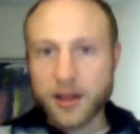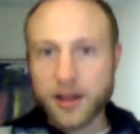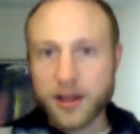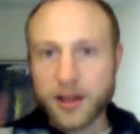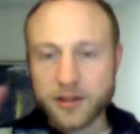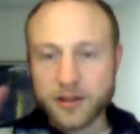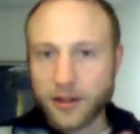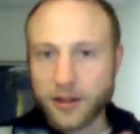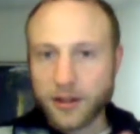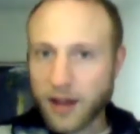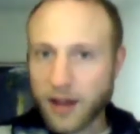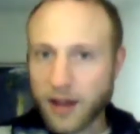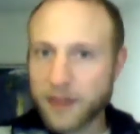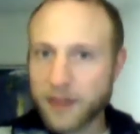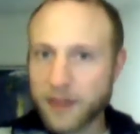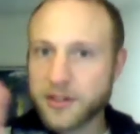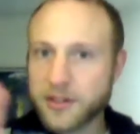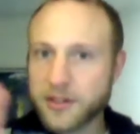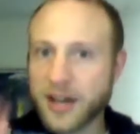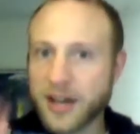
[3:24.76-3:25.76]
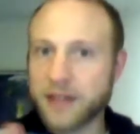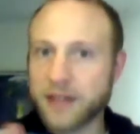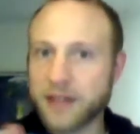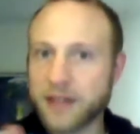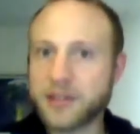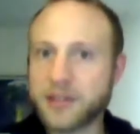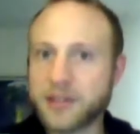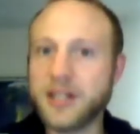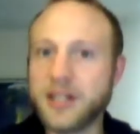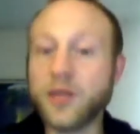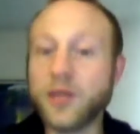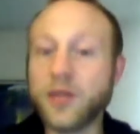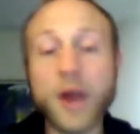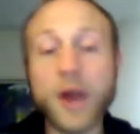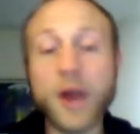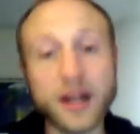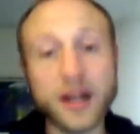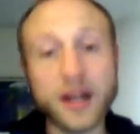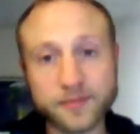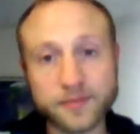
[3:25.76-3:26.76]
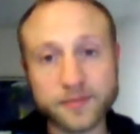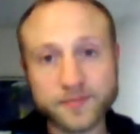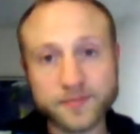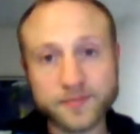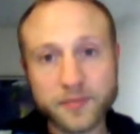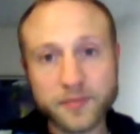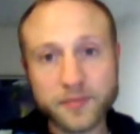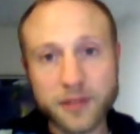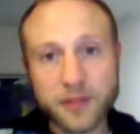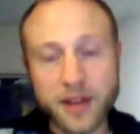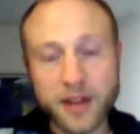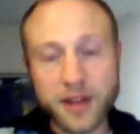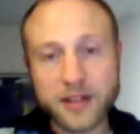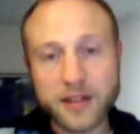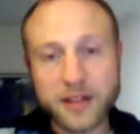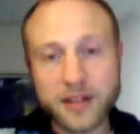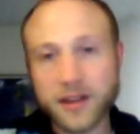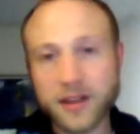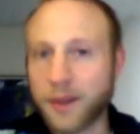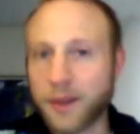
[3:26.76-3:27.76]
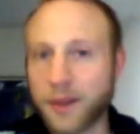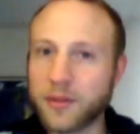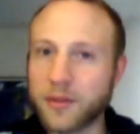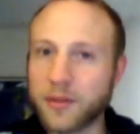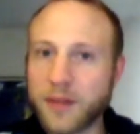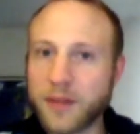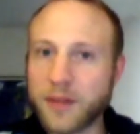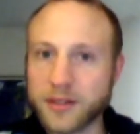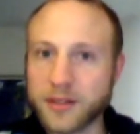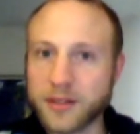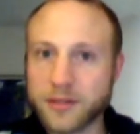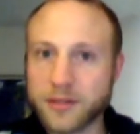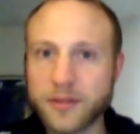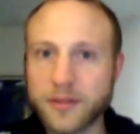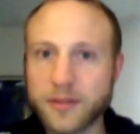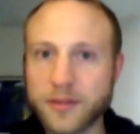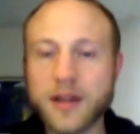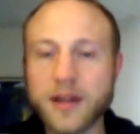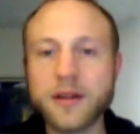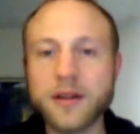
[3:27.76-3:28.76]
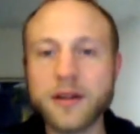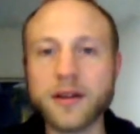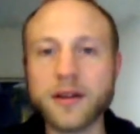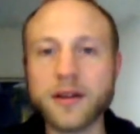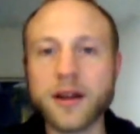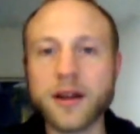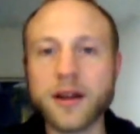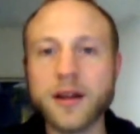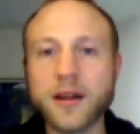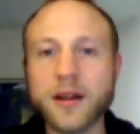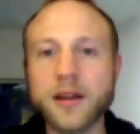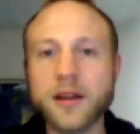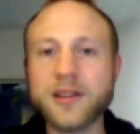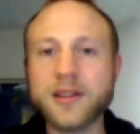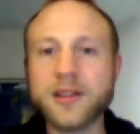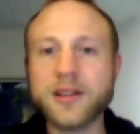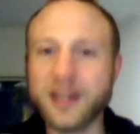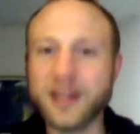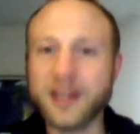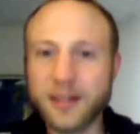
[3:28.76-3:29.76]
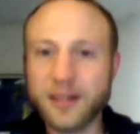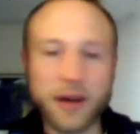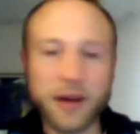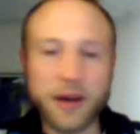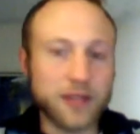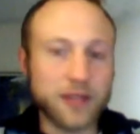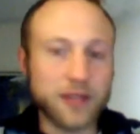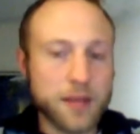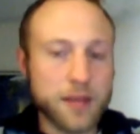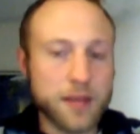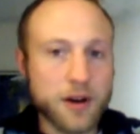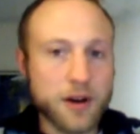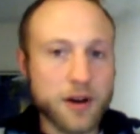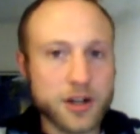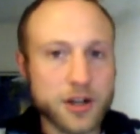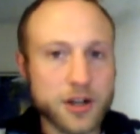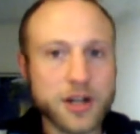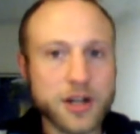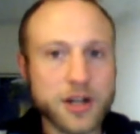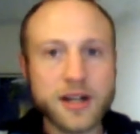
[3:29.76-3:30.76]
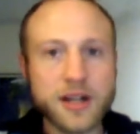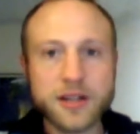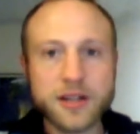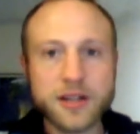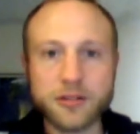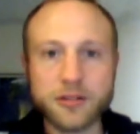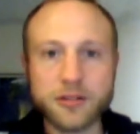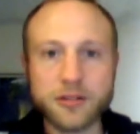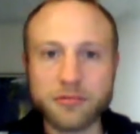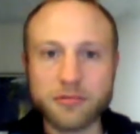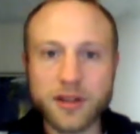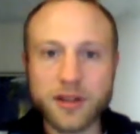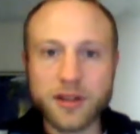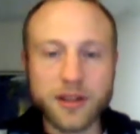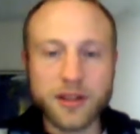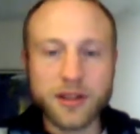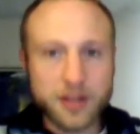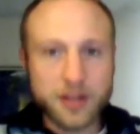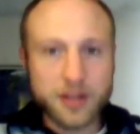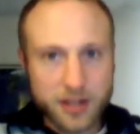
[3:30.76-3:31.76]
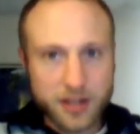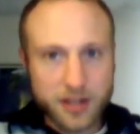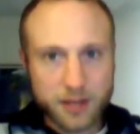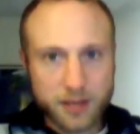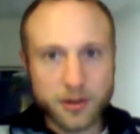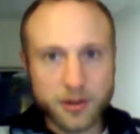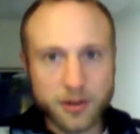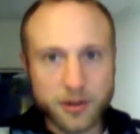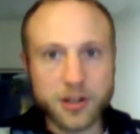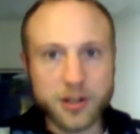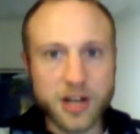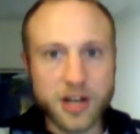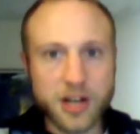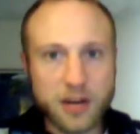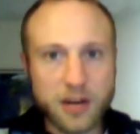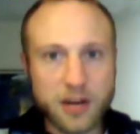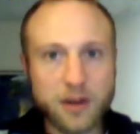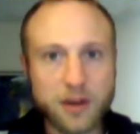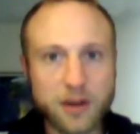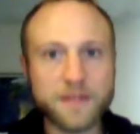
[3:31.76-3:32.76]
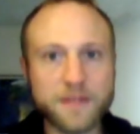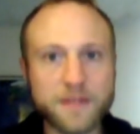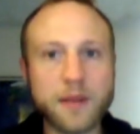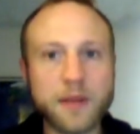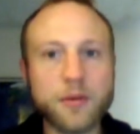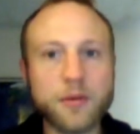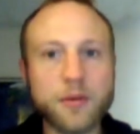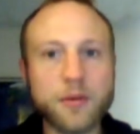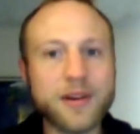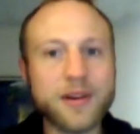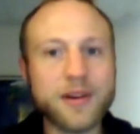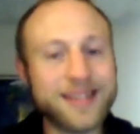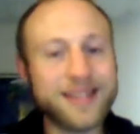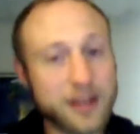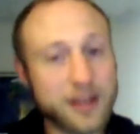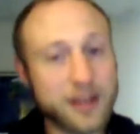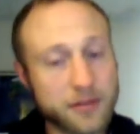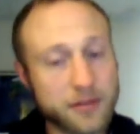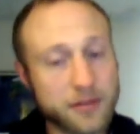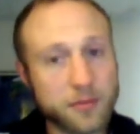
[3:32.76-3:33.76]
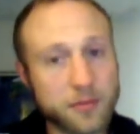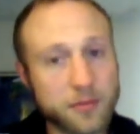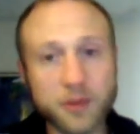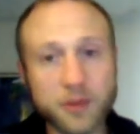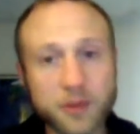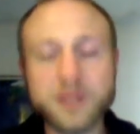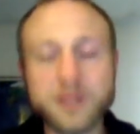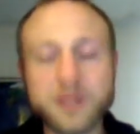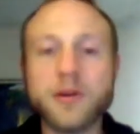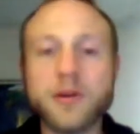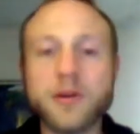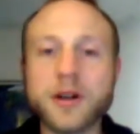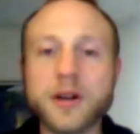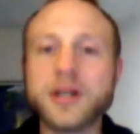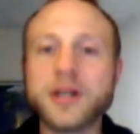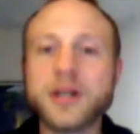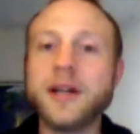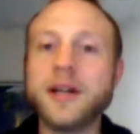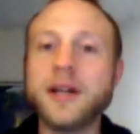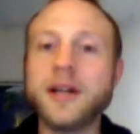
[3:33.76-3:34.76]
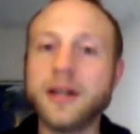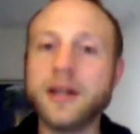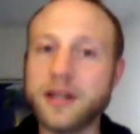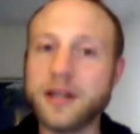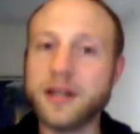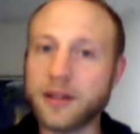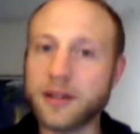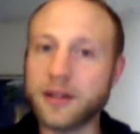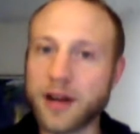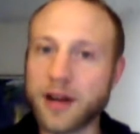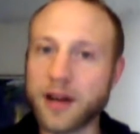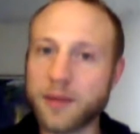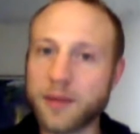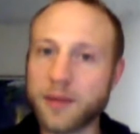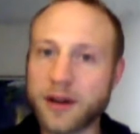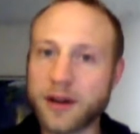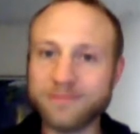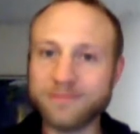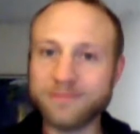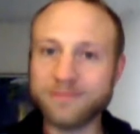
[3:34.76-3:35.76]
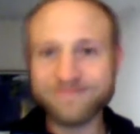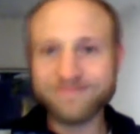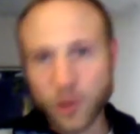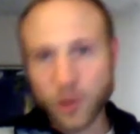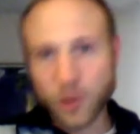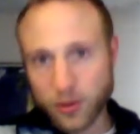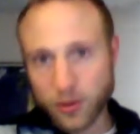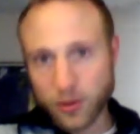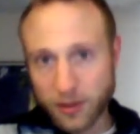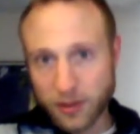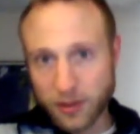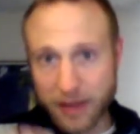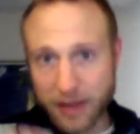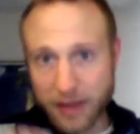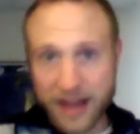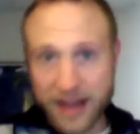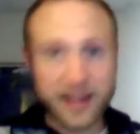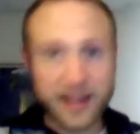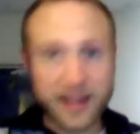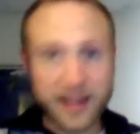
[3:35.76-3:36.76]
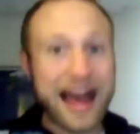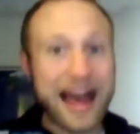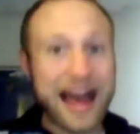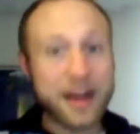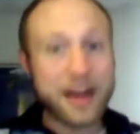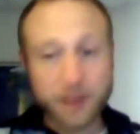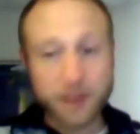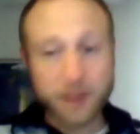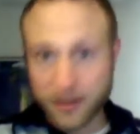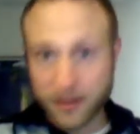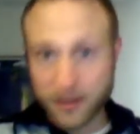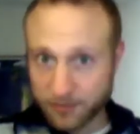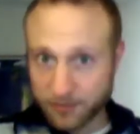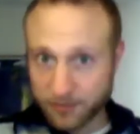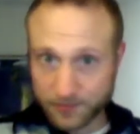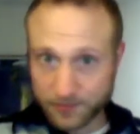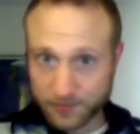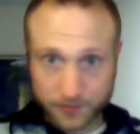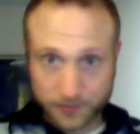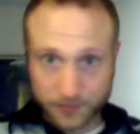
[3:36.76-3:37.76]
is a lot of just kind of sitting and waiting for the next couple of months, okay, till about late March. So really this time period, January, February, even most of March, is a lot about holding back, gathering,